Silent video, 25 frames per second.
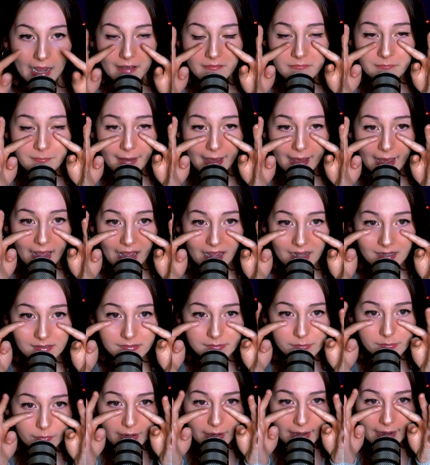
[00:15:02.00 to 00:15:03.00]
have
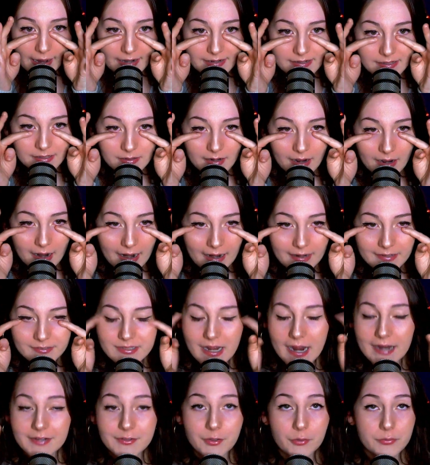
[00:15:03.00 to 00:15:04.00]
bags, okay? I didn't, I,
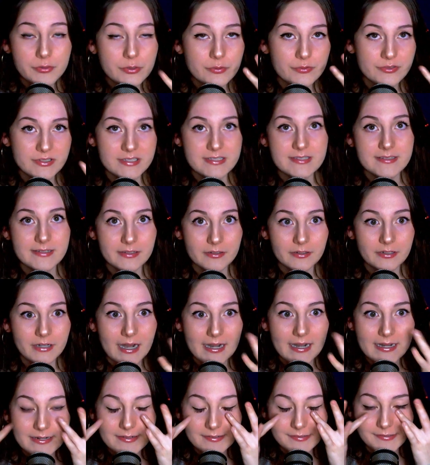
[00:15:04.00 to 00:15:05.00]
I don't use concealer.
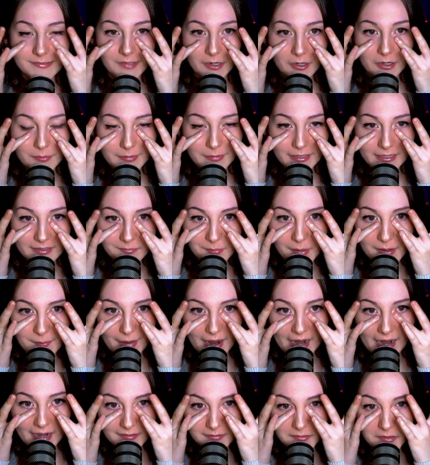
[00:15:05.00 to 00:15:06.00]
I need to start because my
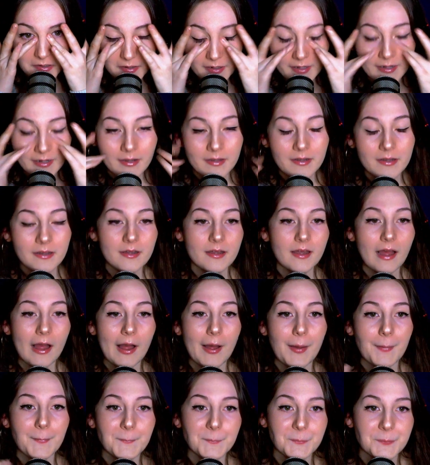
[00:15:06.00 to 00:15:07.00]
bags are,
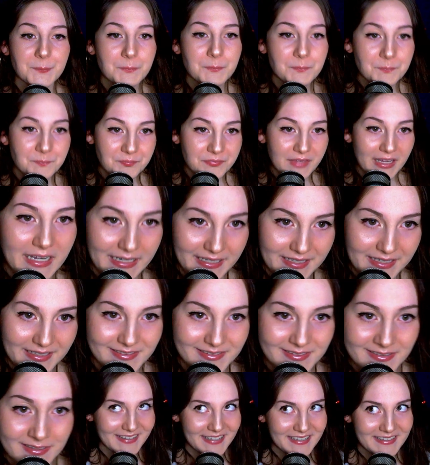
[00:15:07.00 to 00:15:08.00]
um,
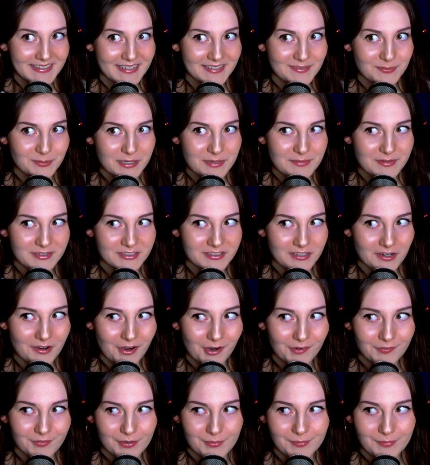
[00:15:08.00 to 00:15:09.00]
hideous. I think that's pretty much
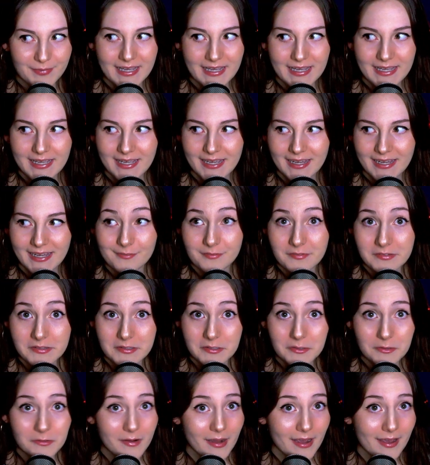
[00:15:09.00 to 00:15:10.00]
all for me. If
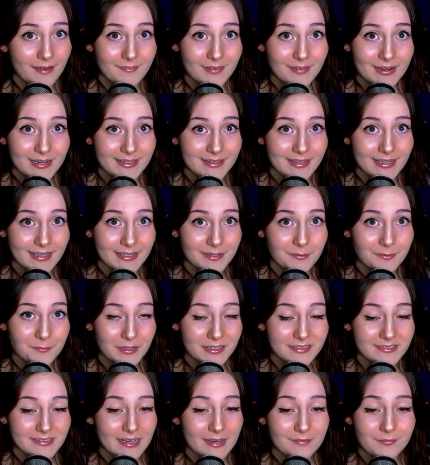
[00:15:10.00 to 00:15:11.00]
you have anything you
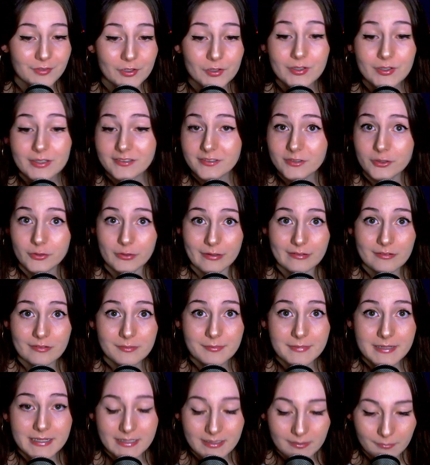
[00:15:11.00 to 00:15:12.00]
want to say, if you disagree
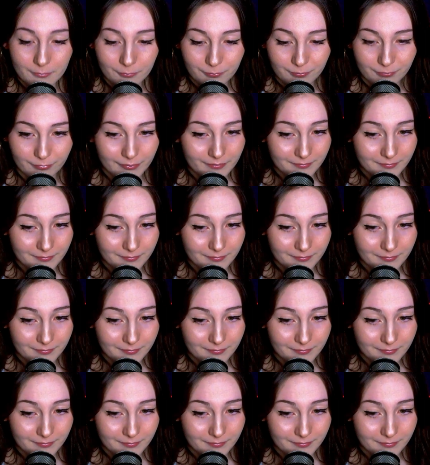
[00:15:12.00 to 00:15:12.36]
with me,